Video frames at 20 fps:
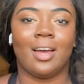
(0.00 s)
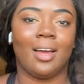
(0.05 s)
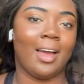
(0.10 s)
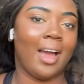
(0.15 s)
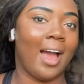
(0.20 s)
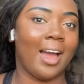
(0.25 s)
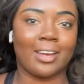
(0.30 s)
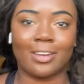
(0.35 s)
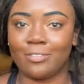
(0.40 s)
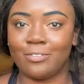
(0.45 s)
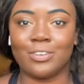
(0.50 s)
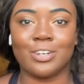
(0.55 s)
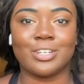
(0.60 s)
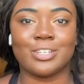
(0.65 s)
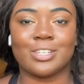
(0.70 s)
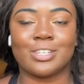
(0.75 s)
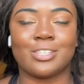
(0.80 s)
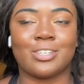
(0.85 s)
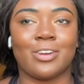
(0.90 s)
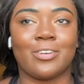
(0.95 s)
I can finish
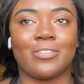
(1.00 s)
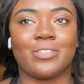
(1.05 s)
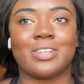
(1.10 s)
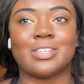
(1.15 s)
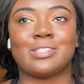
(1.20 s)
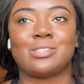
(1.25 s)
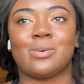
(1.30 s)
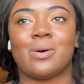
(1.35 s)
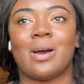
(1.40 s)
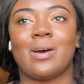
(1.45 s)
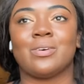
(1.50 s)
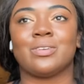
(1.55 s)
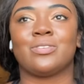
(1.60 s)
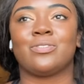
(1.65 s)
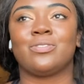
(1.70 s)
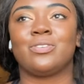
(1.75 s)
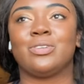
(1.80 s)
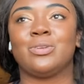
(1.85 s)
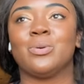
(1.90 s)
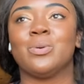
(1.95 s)
the service. So I was
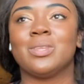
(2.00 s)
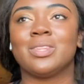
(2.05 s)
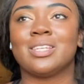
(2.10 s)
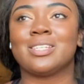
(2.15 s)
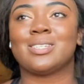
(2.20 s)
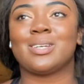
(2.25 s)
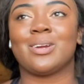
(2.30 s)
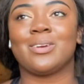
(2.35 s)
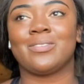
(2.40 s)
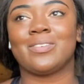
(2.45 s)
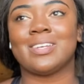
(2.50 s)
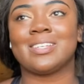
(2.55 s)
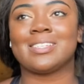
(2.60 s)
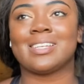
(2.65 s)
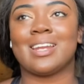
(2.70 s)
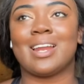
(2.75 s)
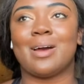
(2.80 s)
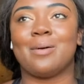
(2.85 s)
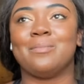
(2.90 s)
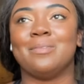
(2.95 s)
doing the service
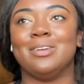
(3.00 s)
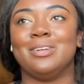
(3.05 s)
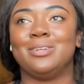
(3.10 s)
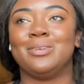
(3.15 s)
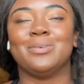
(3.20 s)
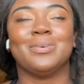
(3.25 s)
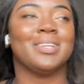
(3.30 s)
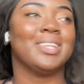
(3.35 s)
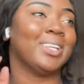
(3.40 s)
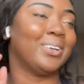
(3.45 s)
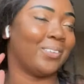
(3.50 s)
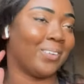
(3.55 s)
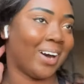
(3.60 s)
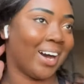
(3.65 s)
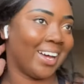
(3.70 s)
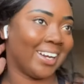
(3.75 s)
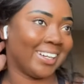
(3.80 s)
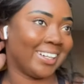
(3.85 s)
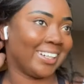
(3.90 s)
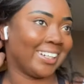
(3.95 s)
and I'm doing the
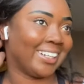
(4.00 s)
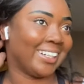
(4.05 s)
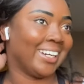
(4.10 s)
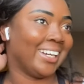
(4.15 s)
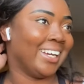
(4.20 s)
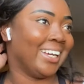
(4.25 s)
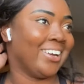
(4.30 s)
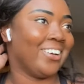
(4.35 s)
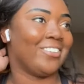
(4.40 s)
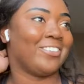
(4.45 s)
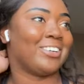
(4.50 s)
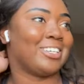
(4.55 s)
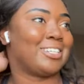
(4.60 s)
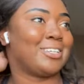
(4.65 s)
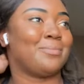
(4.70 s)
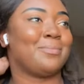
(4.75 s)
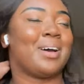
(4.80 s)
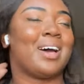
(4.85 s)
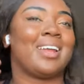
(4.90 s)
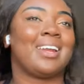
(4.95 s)
water for
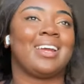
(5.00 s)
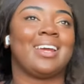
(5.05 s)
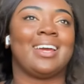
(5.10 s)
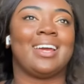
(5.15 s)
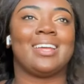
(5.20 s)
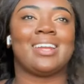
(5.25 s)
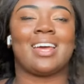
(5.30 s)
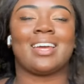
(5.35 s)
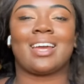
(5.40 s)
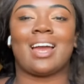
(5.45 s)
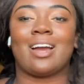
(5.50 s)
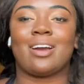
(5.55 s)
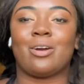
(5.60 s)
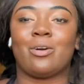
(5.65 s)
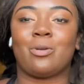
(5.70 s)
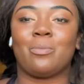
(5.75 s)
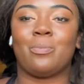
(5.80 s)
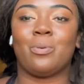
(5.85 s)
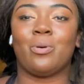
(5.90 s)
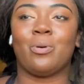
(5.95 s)
somebody. And like, I go
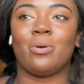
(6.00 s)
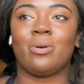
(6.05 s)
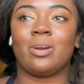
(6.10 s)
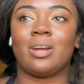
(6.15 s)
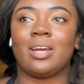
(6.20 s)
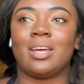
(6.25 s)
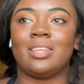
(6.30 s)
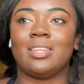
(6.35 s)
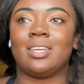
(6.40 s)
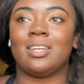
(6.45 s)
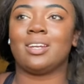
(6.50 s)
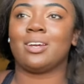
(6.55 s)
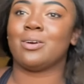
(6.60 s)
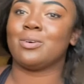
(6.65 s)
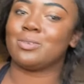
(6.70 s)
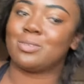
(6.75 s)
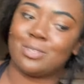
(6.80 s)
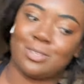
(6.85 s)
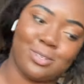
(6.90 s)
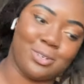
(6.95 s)
to pour it and then it
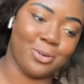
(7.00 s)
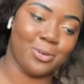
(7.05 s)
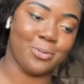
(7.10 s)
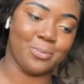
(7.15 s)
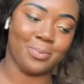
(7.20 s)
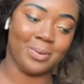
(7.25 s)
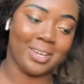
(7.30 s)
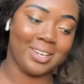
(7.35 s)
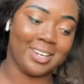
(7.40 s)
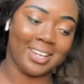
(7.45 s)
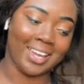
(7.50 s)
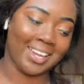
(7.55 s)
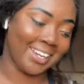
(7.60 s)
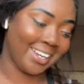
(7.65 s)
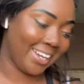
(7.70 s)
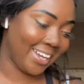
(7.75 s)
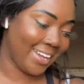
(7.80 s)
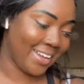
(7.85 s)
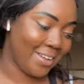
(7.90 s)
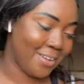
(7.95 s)
goes doomp. And
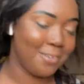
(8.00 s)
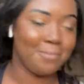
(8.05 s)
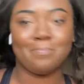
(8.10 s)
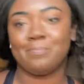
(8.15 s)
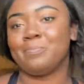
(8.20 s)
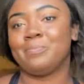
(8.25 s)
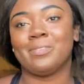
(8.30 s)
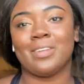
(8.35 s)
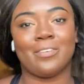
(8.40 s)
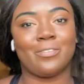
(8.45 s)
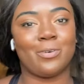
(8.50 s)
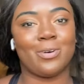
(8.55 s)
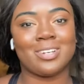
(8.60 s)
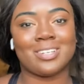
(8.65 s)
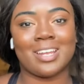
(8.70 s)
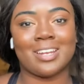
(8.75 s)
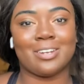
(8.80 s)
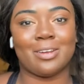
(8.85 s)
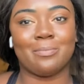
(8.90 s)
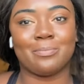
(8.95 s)
like, of course
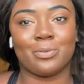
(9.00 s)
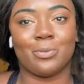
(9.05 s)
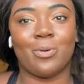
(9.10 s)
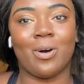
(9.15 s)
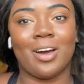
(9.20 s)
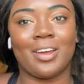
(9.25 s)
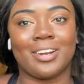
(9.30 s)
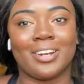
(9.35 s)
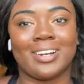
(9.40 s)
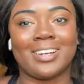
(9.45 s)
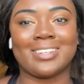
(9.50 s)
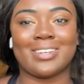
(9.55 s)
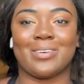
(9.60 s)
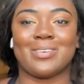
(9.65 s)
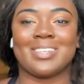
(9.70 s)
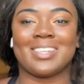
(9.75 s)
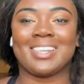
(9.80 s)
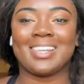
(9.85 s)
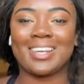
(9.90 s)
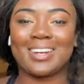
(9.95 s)
I dumped the water because I
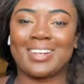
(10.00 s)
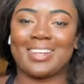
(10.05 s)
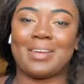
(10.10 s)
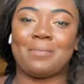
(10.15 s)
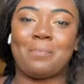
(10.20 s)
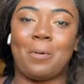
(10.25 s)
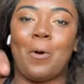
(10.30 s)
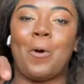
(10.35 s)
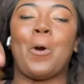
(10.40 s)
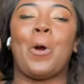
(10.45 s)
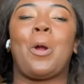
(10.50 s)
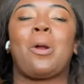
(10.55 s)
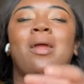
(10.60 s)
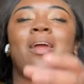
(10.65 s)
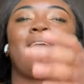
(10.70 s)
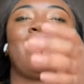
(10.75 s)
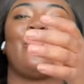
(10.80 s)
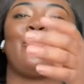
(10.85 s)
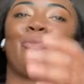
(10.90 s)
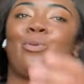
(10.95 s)
was literally
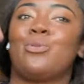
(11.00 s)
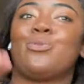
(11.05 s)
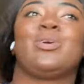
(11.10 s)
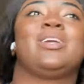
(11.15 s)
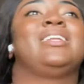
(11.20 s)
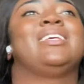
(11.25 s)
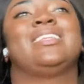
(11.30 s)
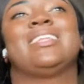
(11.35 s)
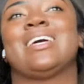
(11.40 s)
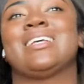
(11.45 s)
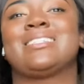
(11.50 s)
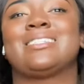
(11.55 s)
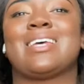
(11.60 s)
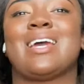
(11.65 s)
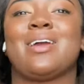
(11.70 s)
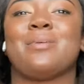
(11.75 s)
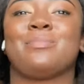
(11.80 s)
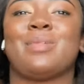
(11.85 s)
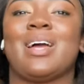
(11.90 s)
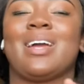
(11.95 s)
pouring it when we did that
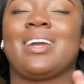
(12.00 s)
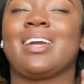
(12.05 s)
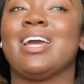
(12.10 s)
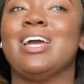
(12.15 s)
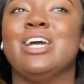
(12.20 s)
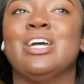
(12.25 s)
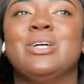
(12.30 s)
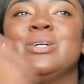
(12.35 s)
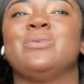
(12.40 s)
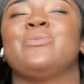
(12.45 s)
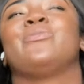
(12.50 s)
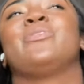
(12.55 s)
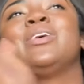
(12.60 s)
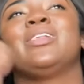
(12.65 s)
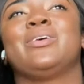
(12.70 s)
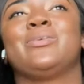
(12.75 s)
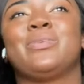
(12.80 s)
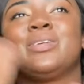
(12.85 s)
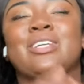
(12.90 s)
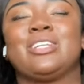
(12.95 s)
same like
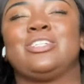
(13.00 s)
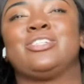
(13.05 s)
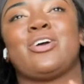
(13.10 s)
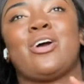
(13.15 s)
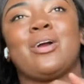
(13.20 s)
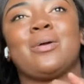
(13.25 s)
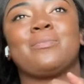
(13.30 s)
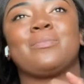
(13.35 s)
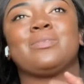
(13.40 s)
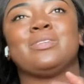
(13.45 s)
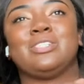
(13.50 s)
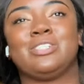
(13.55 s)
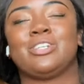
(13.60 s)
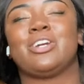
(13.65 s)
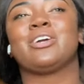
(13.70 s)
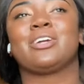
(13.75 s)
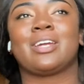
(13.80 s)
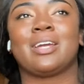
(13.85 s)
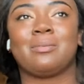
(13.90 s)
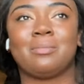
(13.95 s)
really, really sharp
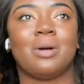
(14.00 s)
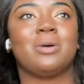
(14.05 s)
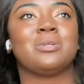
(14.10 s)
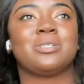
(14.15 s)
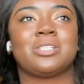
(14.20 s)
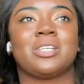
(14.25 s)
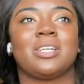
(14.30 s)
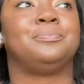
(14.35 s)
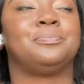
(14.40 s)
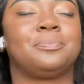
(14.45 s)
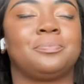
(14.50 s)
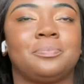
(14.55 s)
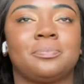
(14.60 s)
jerking motion.